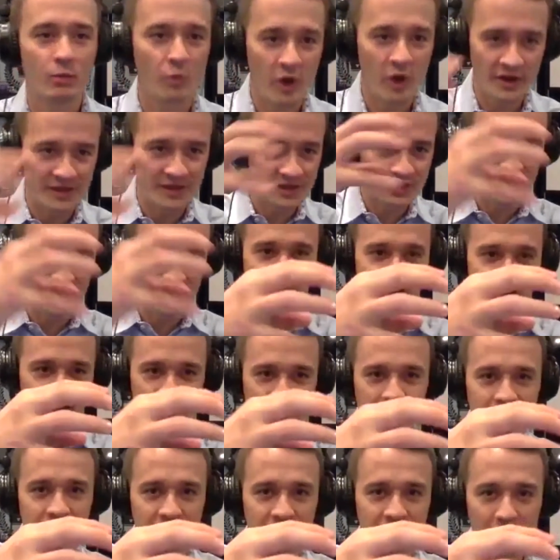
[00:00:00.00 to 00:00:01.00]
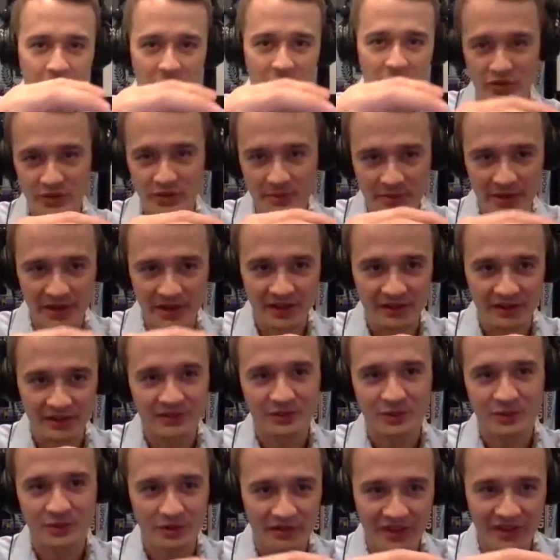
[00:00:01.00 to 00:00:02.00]
one starting in infomercials, being
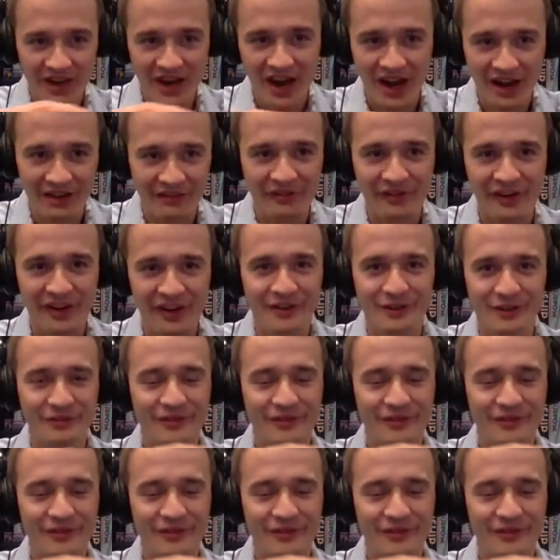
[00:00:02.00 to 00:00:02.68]
sort of the godfather